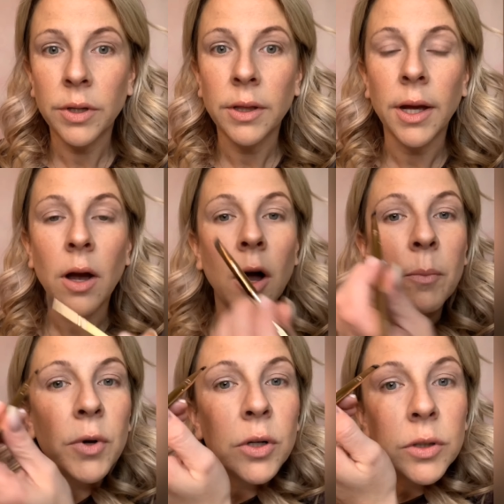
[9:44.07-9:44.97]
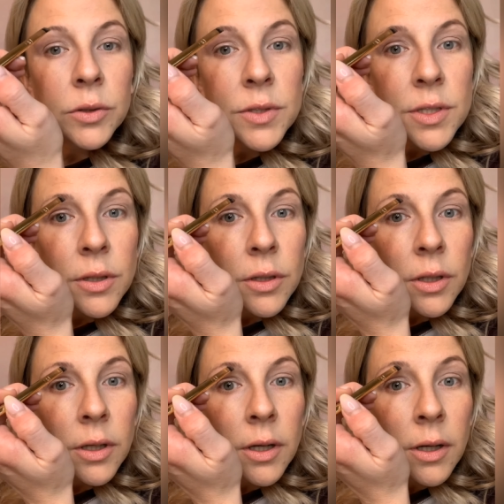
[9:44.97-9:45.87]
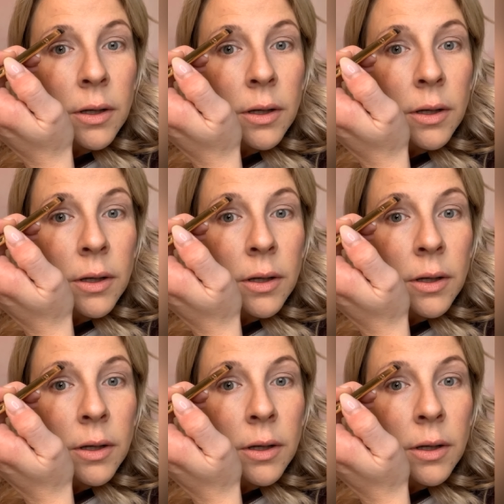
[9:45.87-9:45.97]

like up close look